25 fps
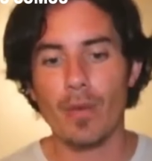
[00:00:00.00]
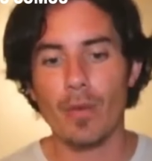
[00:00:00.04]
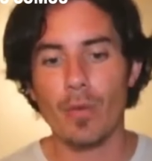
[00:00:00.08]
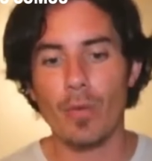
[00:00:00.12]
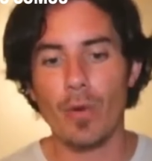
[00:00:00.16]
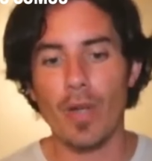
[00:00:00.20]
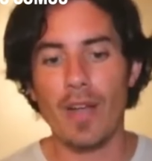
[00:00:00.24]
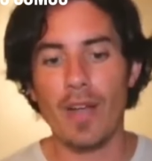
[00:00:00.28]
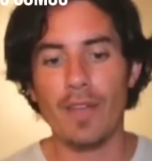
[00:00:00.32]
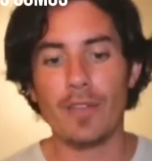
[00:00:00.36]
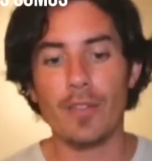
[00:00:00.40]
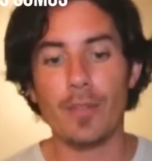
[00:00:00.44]

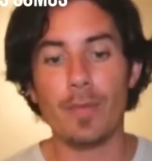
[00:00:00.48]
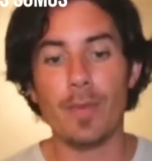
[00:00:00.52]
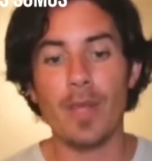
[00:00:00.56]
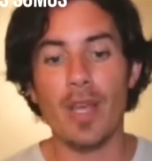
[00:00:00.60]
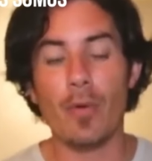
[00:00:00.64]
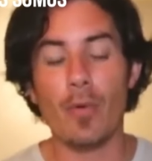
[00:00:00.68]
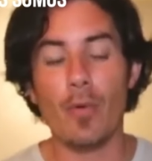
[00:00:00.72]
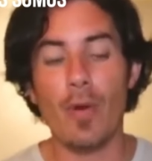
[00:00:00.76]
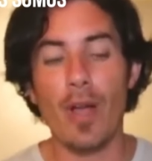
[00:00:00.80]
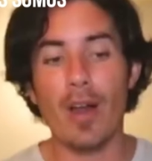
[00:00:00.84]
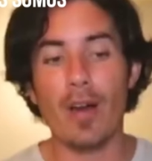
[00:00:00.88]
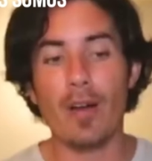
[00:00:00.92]
We have to be
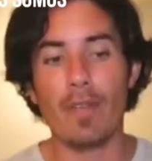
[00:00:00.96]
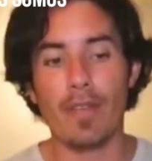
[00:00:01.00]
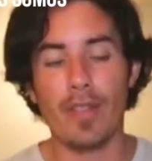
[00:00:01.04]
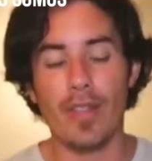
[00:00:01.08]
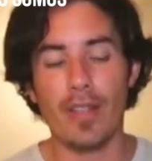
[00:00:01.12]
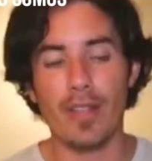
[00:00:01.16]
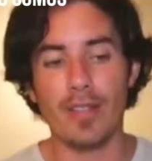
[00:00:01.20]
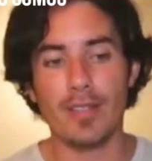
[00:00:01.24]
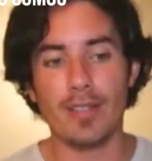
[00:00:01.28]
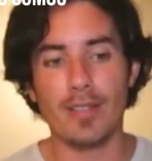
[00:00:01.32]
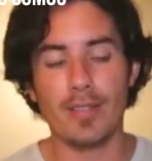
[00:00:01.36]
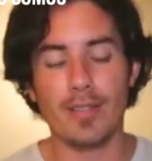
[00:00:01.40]
aware of
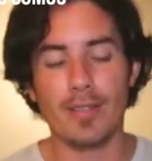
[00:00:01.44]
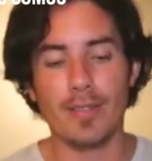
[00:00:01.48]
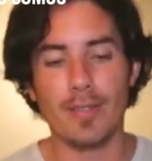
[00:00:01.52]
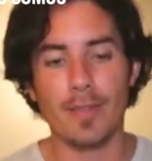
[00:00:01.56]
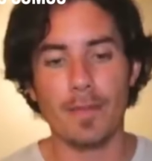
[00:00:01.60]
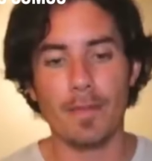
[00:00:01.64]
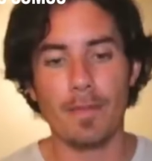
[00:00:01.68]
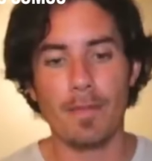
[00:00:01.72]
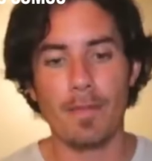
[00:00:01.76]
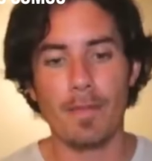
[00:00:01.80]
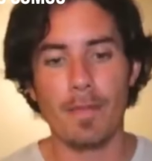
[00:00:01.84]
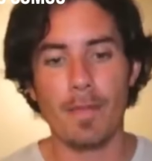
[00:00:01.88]
this
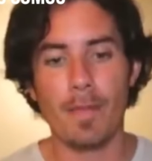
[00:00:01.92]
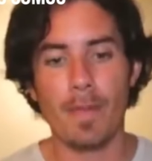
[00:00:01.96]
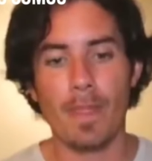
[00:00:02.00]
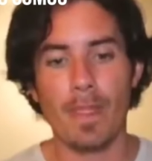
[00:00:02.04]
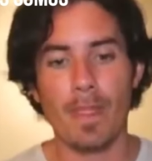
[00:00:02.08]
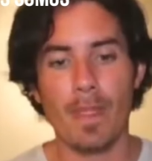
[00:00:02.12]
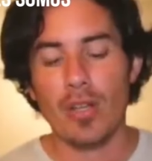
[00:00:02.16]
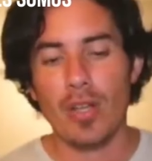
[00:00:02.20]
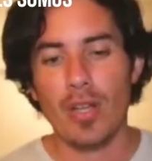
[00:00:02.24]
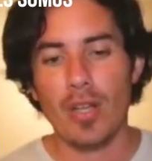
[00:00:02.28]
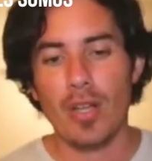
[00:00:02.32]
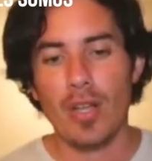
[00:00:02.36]

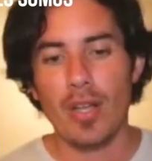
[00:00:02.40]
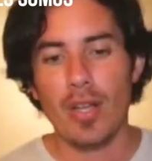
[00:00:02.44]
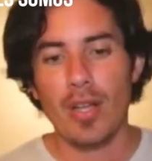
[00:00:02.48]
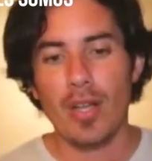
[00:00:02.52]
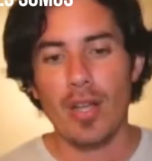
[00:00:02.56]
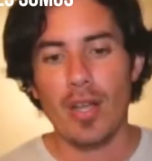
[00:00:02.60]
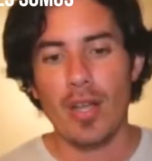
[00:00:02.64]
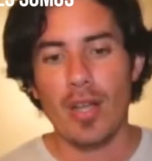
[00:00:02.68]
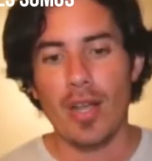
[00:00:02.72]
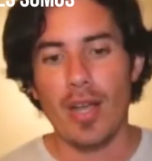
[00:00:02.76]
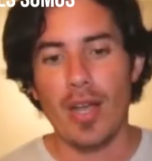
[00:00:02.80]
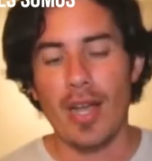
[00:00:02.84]

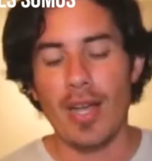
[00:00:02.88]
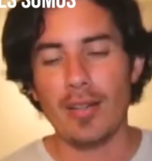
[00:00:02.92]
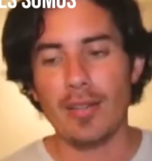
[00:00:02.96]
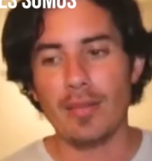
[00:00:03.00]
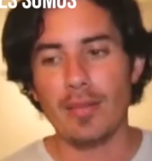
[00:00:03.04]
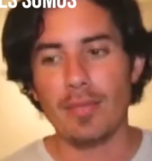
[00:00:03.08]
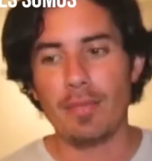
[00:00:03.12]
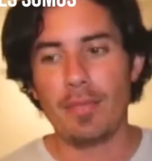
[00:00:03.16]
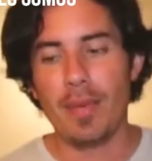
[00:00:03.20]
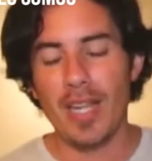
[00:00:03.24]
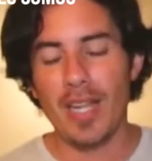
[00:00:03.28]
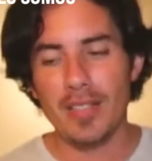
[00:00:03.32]

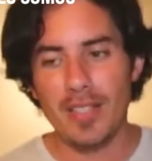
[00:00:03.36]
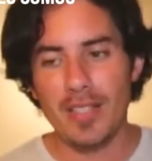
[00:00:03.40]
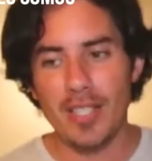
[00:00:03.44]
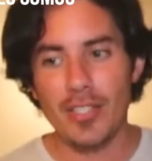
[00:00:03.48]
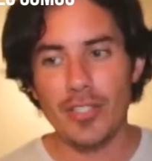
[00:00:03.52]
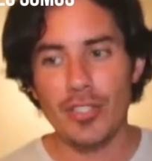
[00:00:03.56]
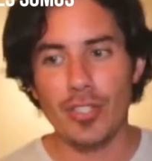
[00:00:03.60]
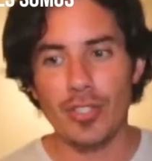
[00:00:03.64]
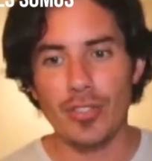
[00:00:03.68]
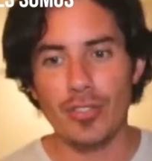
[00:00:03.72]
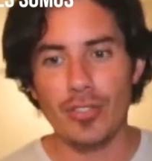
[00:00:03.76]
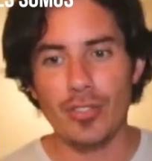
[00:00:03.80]
and pay
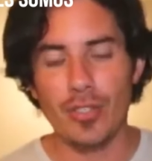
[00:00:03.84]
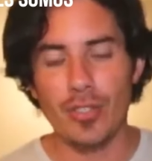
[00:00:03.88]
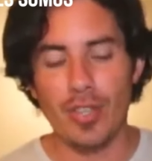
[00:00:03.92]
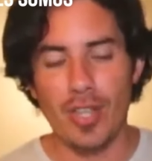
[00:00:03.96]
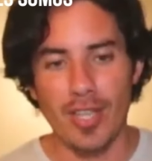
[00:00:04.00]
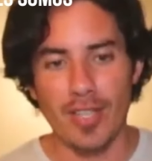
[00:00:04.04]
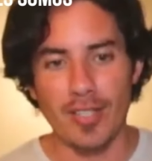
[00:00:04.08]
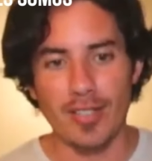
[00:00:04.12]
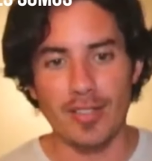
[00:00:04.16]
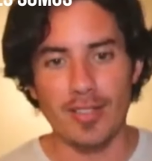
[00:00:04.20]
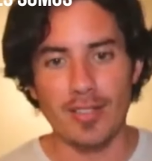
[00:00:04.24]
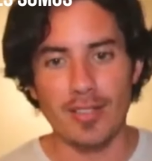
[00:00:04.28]
attention to
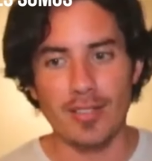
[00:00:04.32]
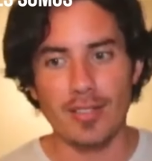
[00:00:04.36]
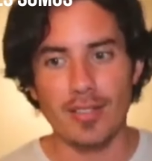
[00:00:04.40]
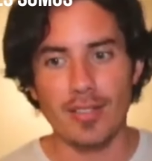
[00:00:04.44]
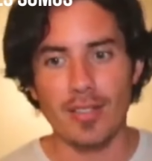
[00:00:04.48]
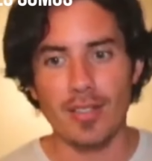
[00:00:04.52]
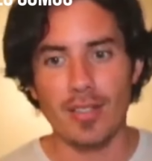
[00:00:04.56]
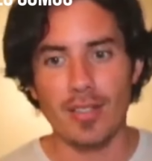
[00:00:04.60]
this.